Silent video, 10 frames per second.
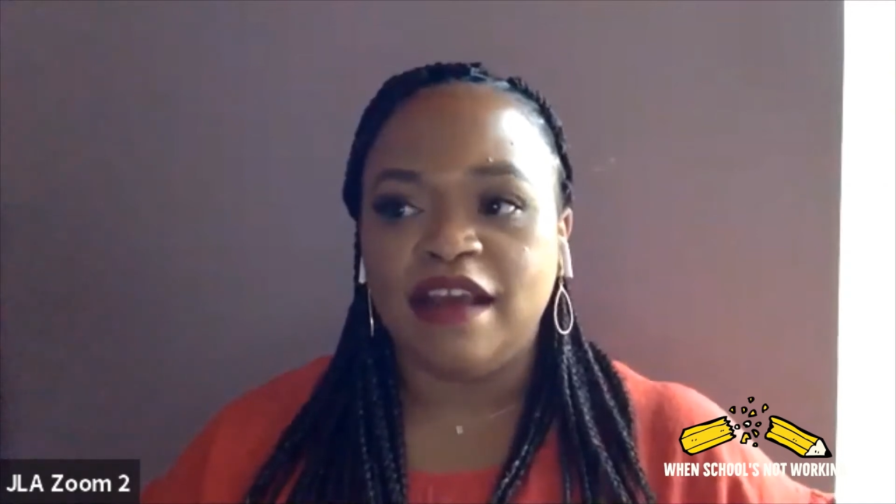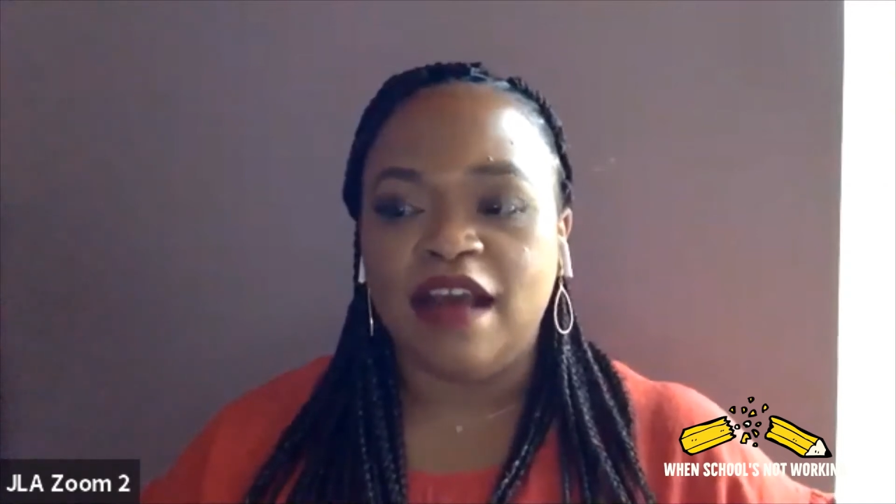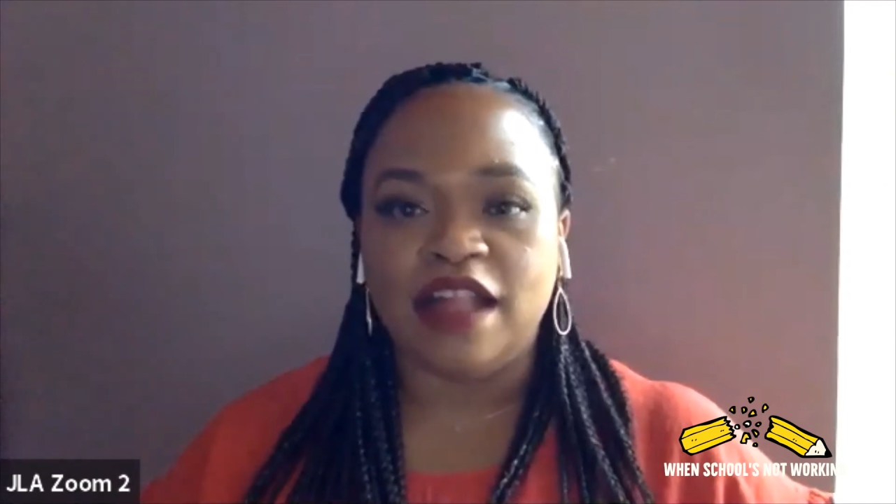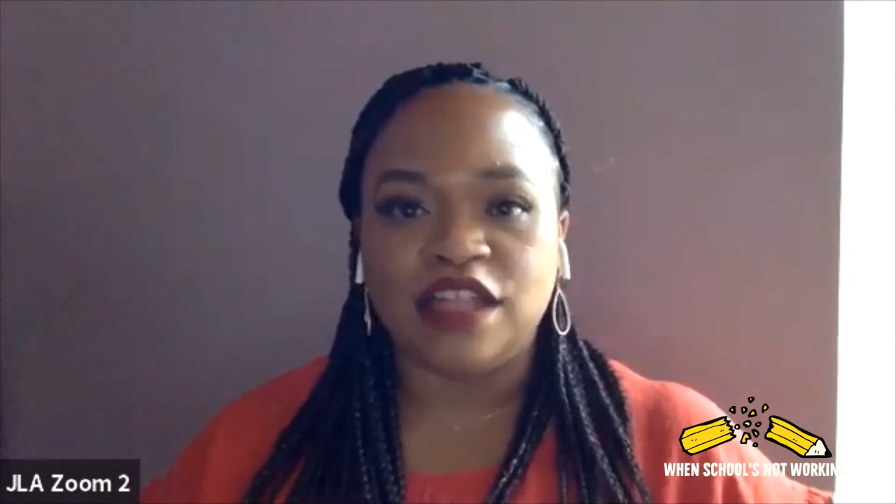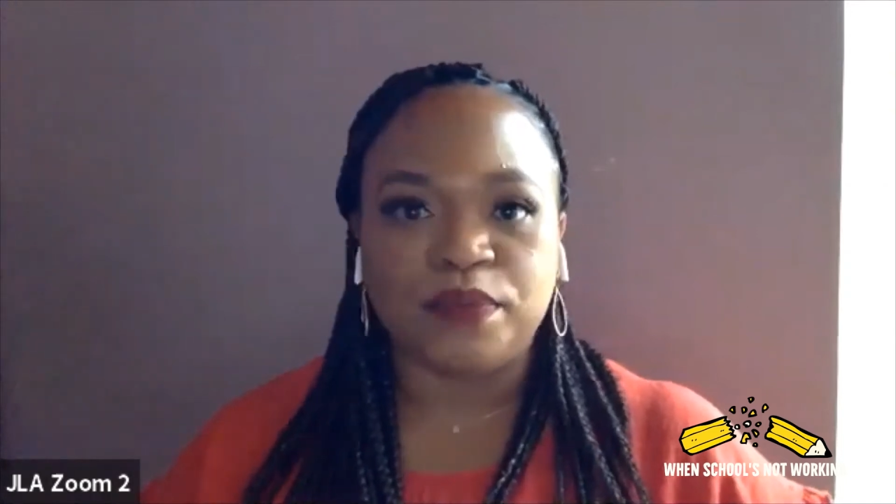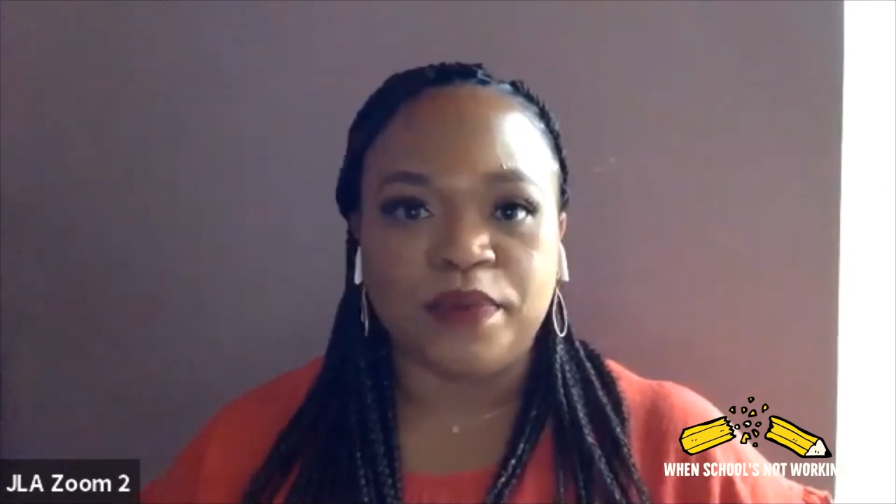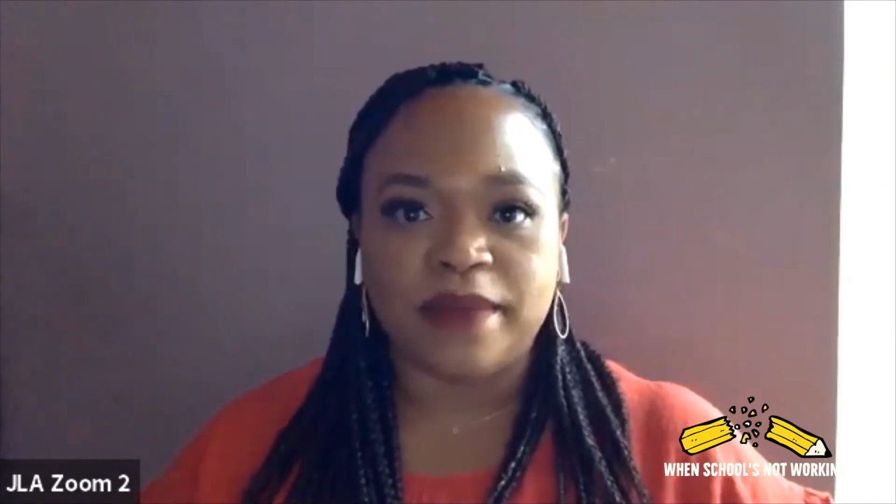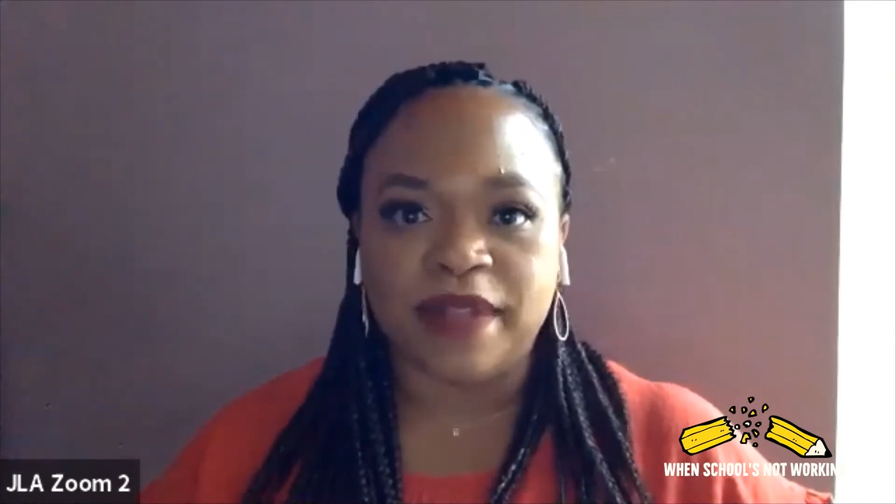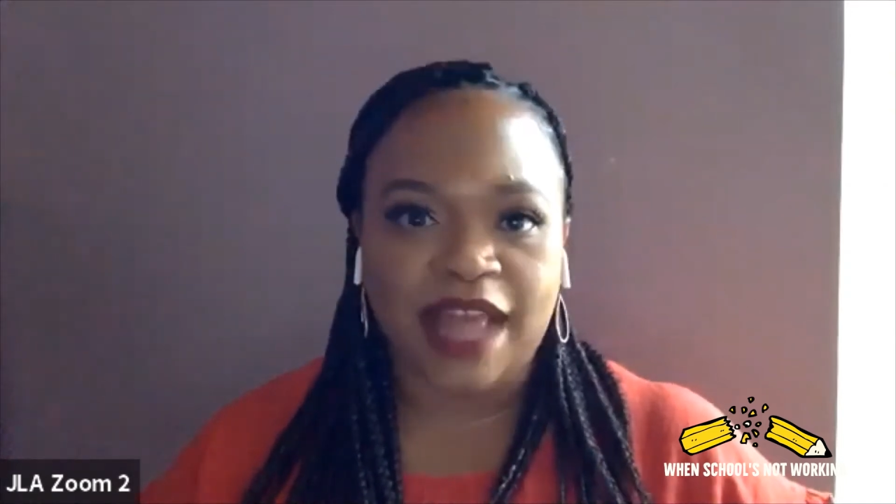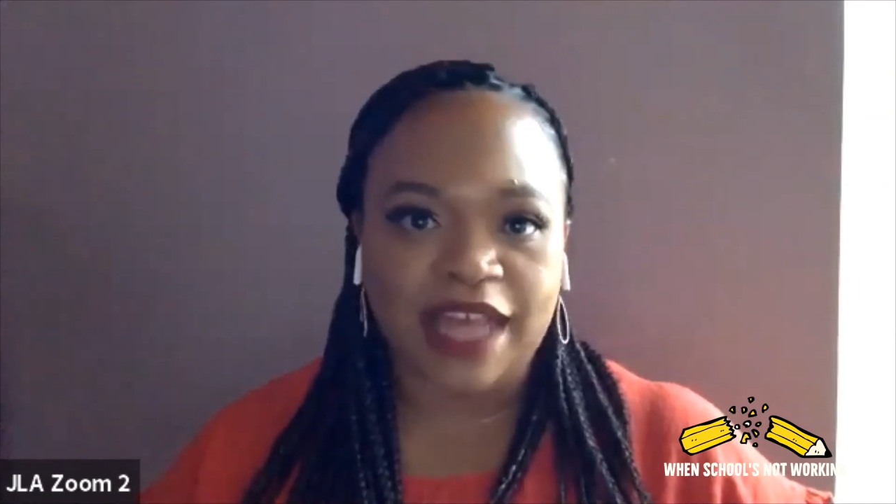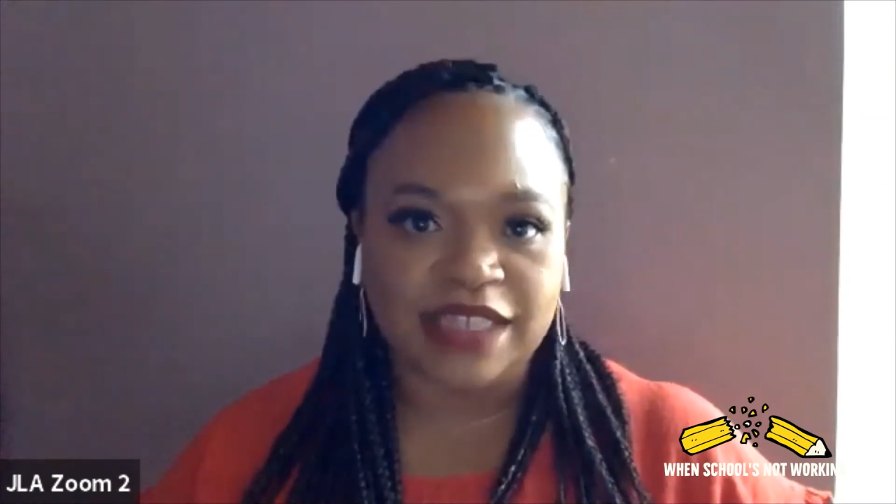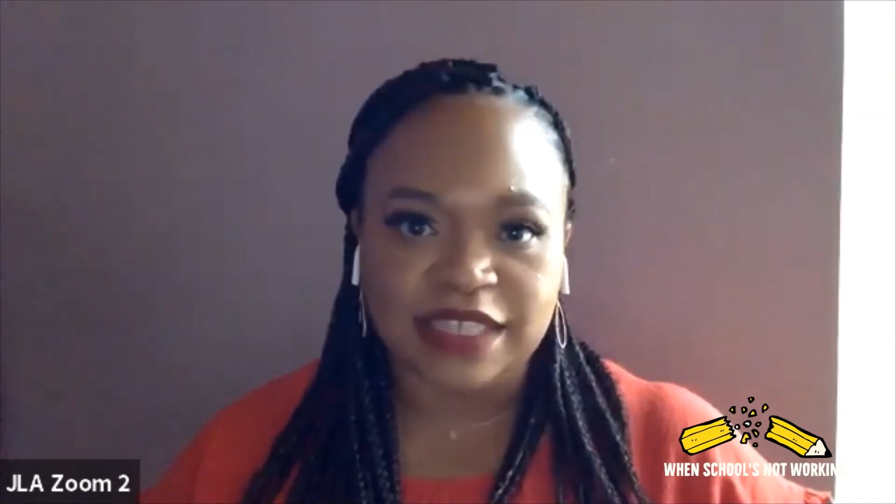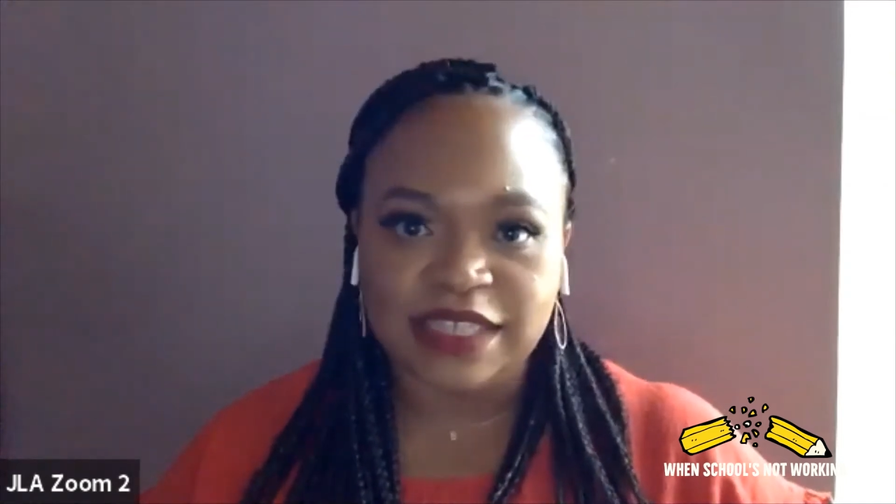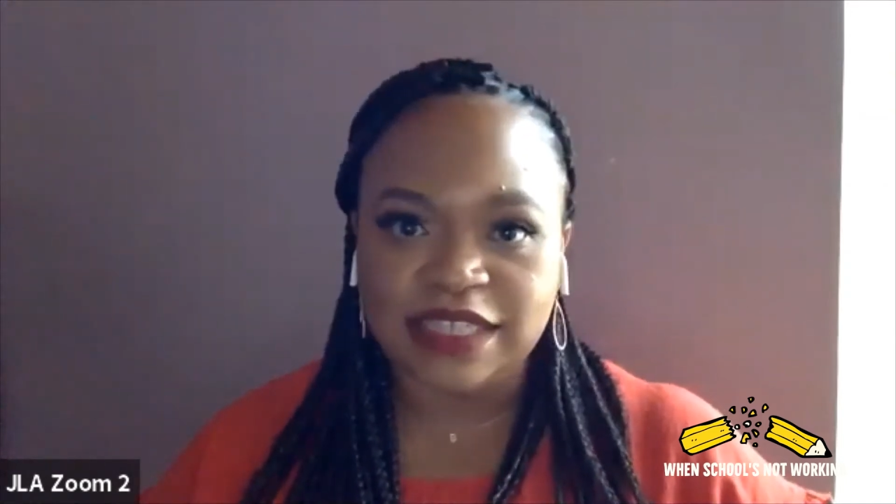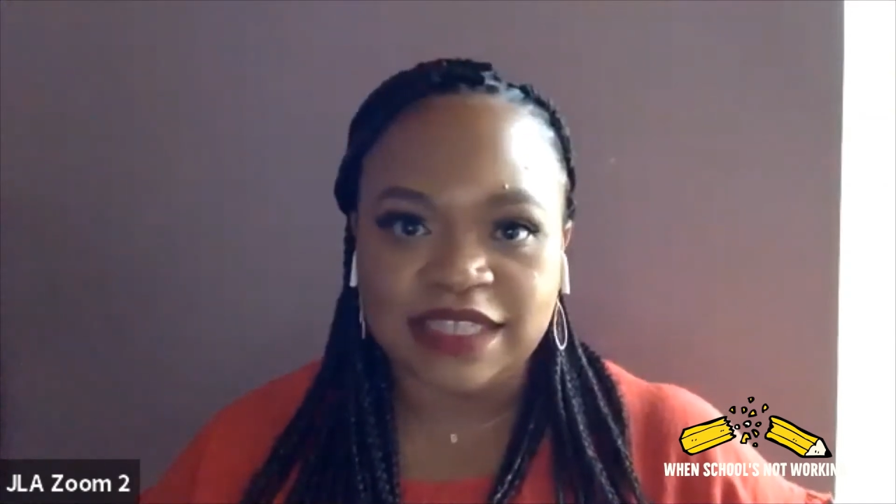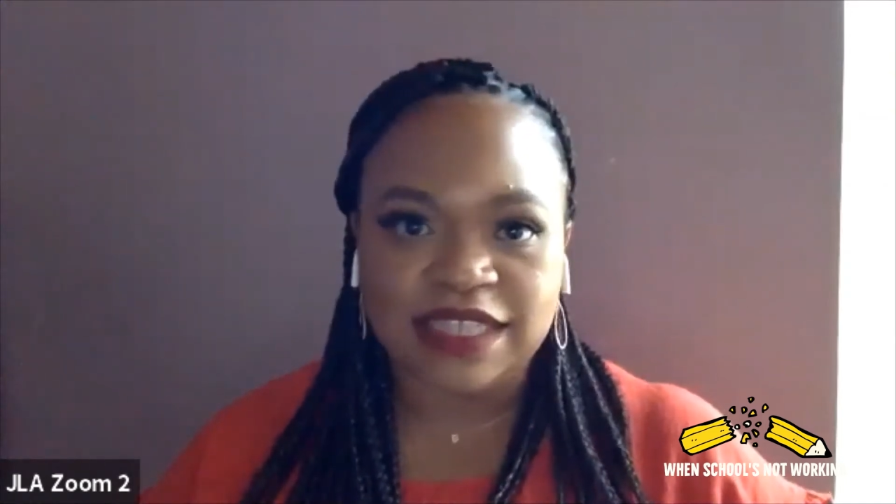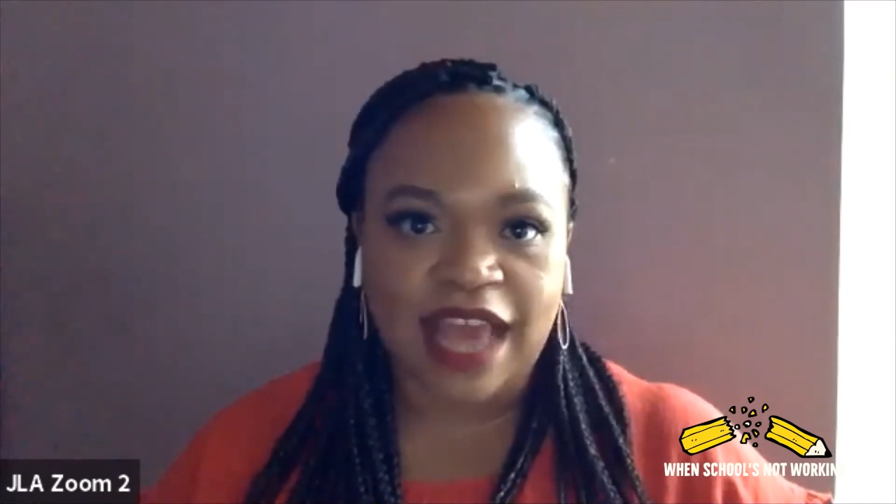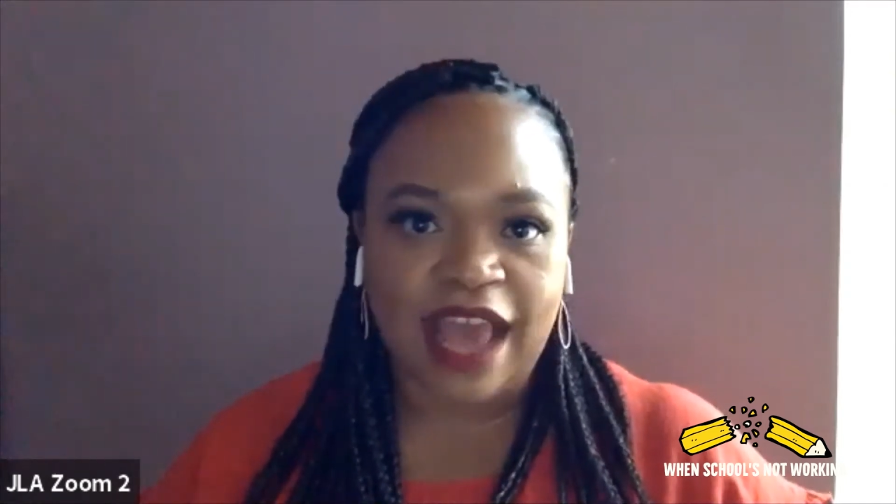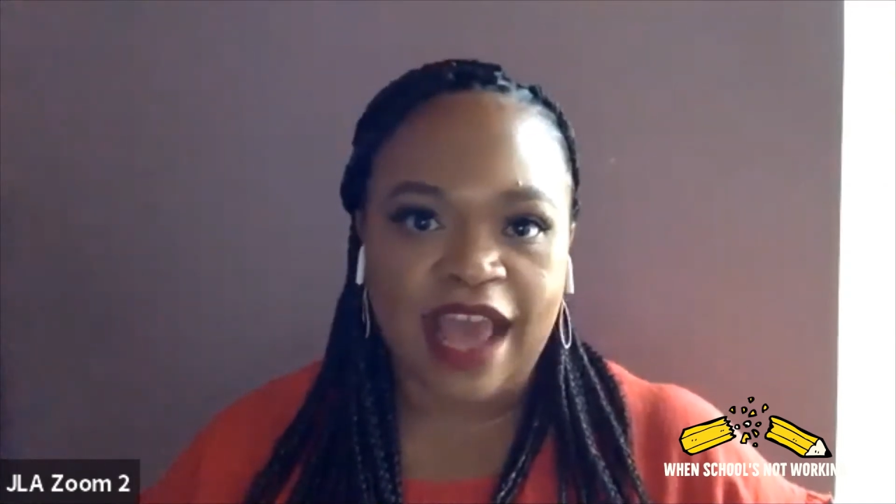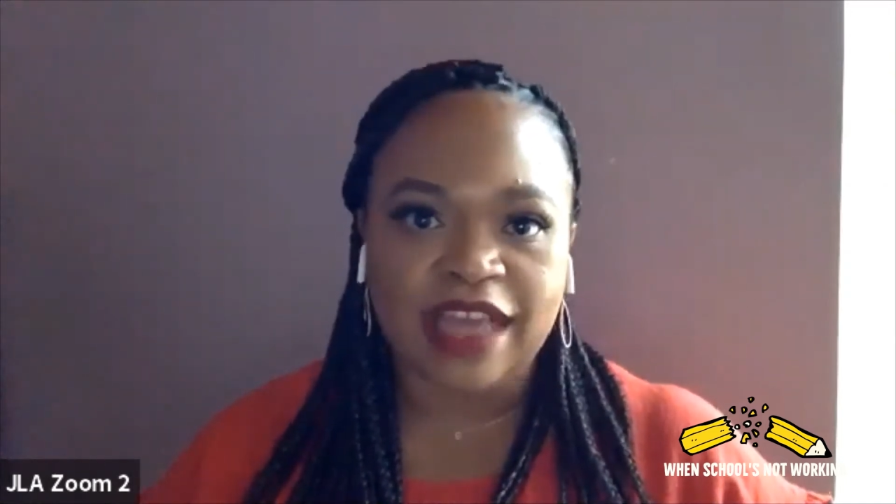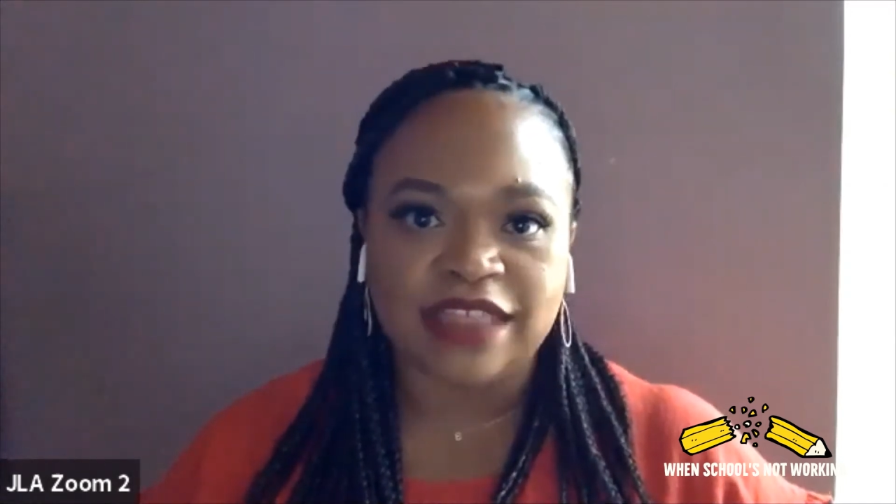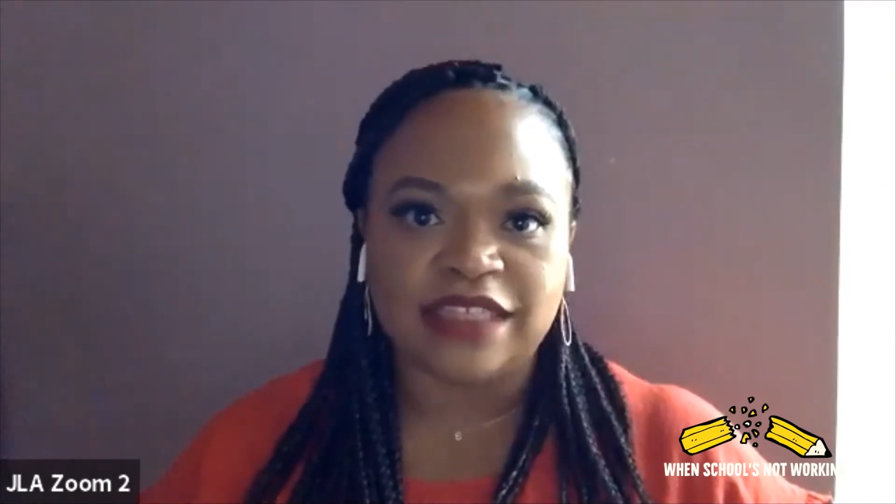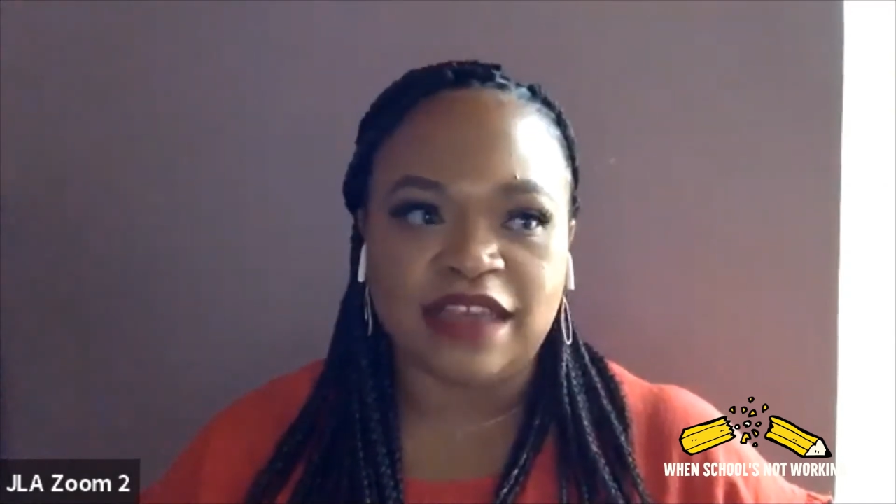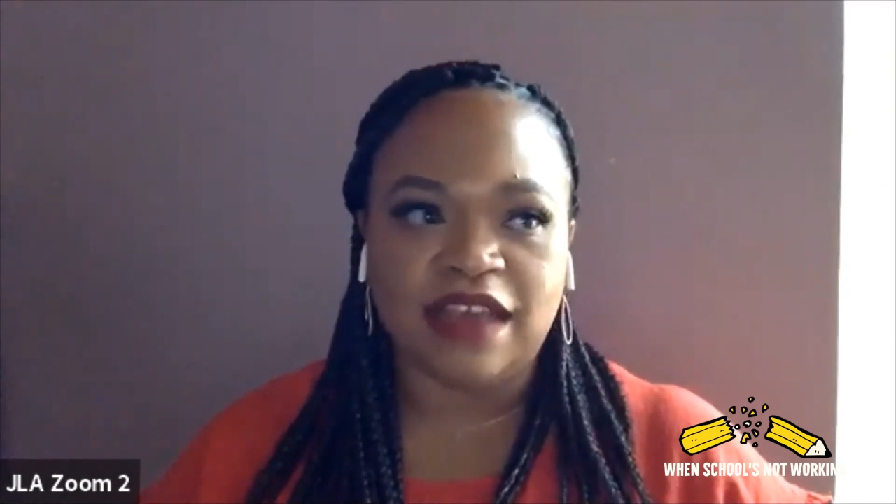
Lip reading: college prep classes at